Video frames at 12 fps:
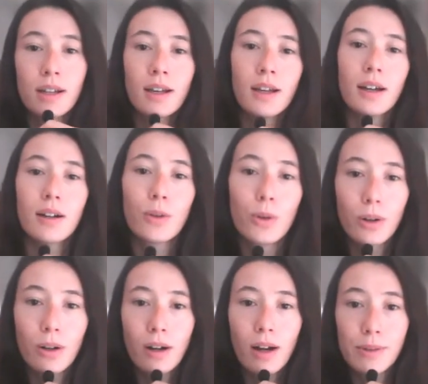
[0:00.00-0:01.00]

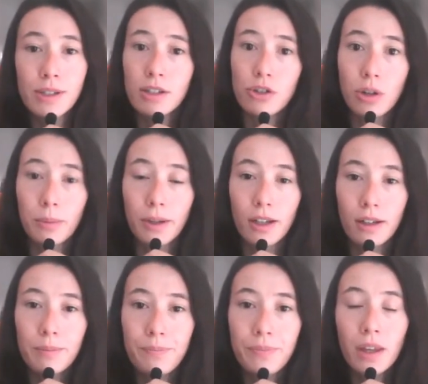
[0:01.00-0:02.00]
or how it's distributed.
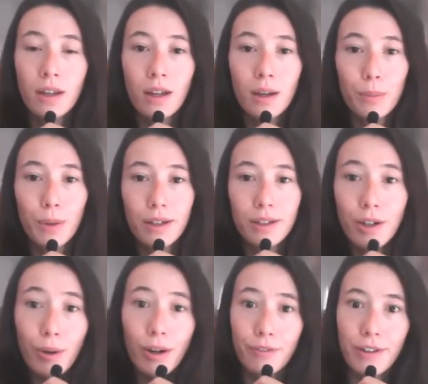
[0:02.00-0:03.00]
But
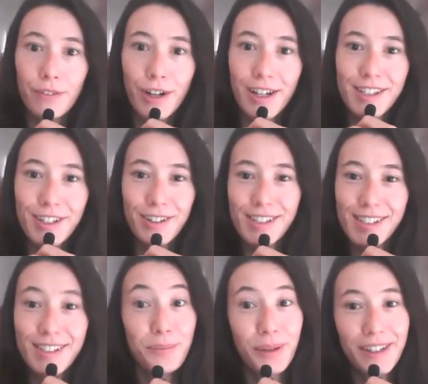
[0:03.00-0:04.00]
our favorite answer is
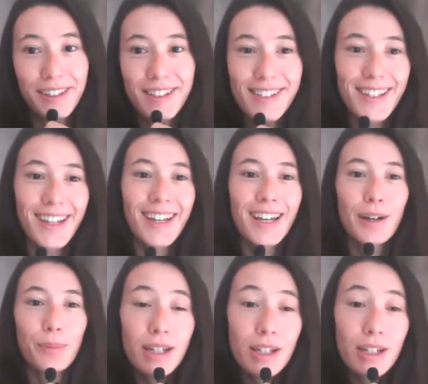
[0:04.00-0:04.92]
depends. But each